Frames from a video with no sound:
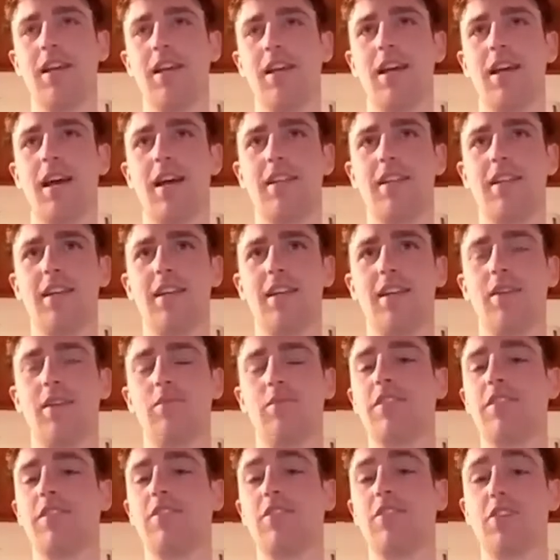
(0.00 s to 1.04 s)
And then in my
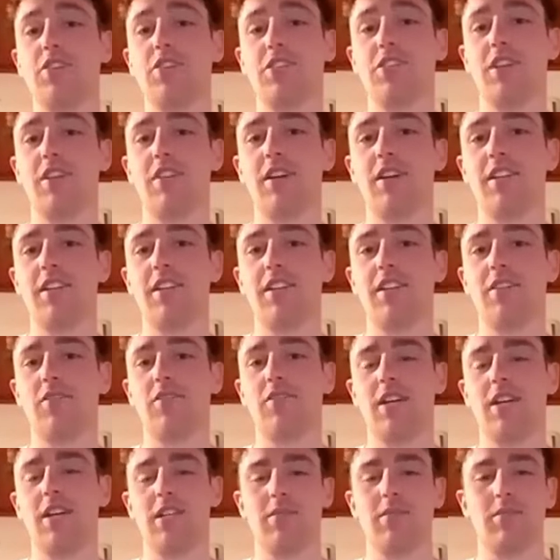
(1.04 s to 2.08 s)
third year, I did an
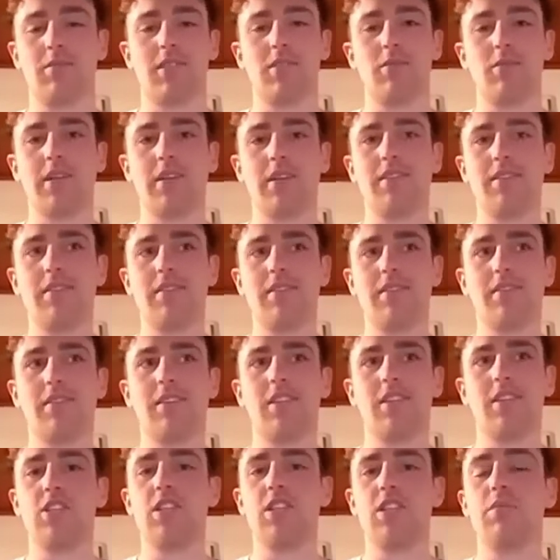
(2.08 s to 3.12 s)
Erasmus with the
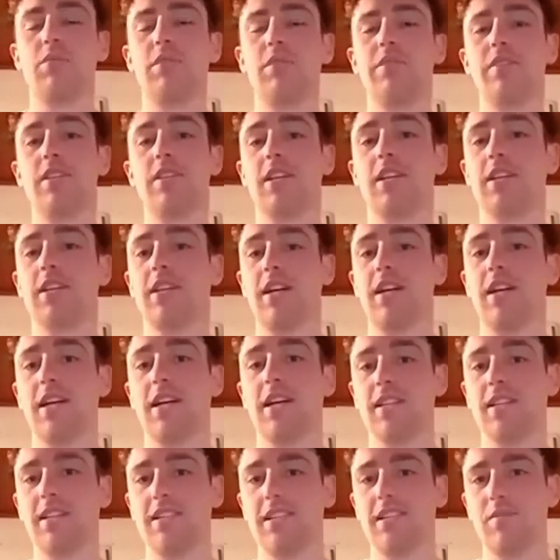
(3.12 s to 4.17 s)
GB freestyle
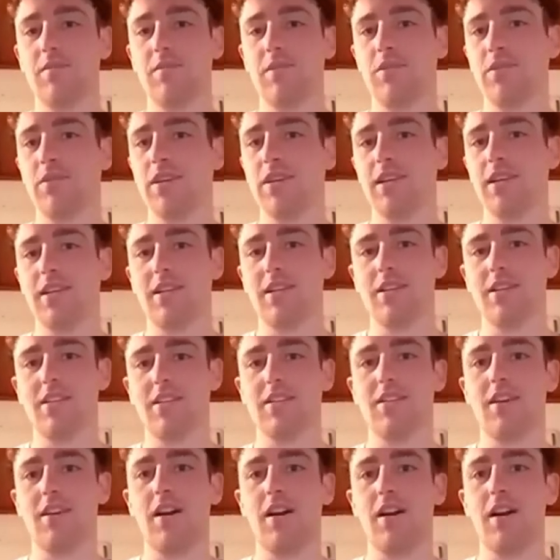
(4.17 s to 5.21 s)
kayaking team and realized
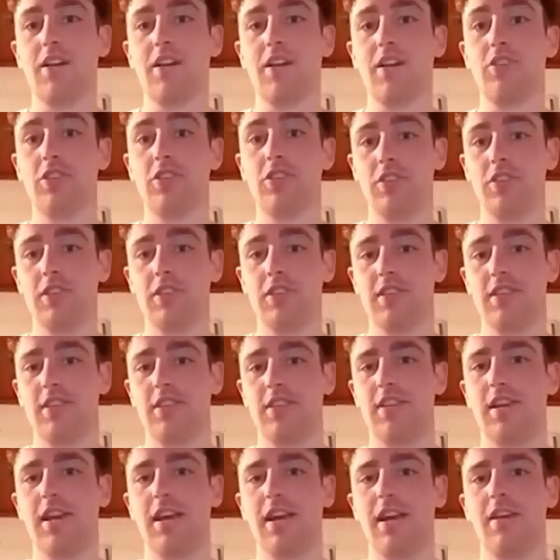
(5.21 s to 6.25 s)
I could do this, and
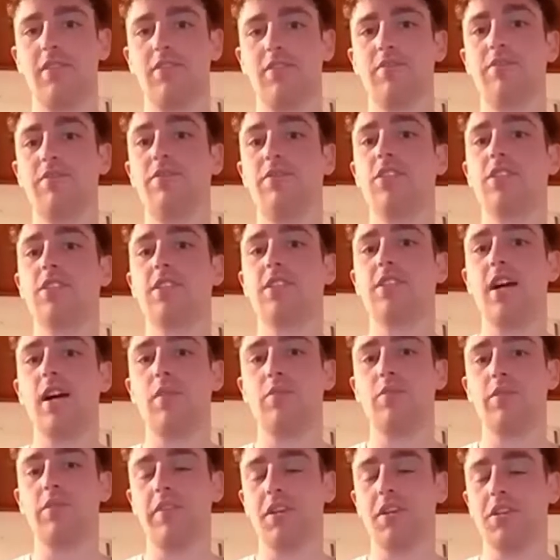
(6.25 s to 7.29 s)
they had full-time
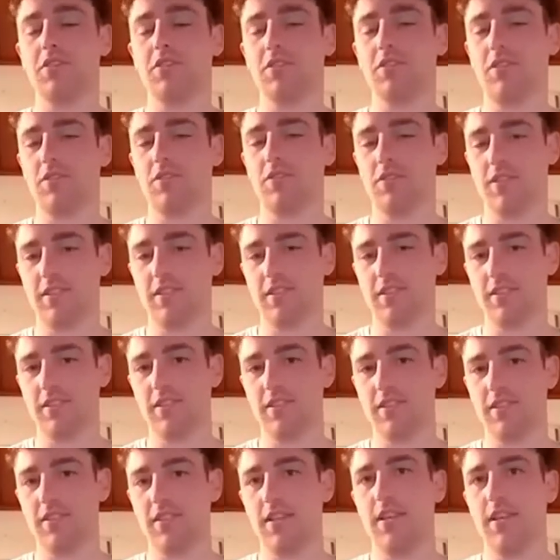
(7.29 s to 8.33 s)
professional coaches.
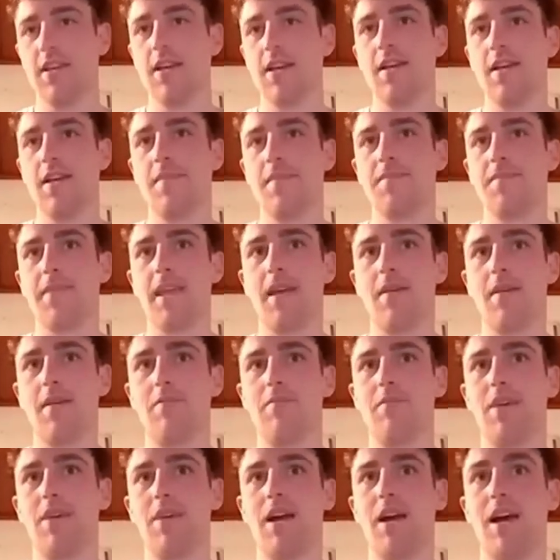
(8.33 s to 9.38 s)

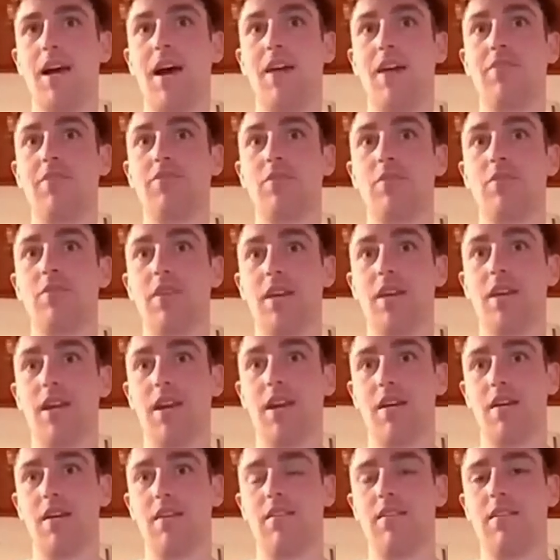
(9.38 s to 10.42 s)
And from
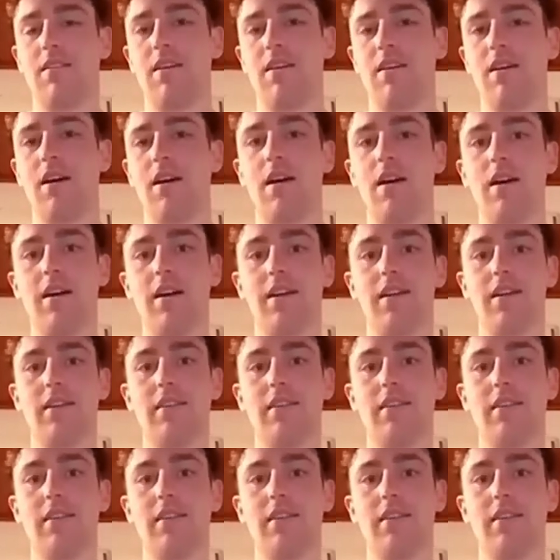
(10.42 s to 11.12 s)
there, I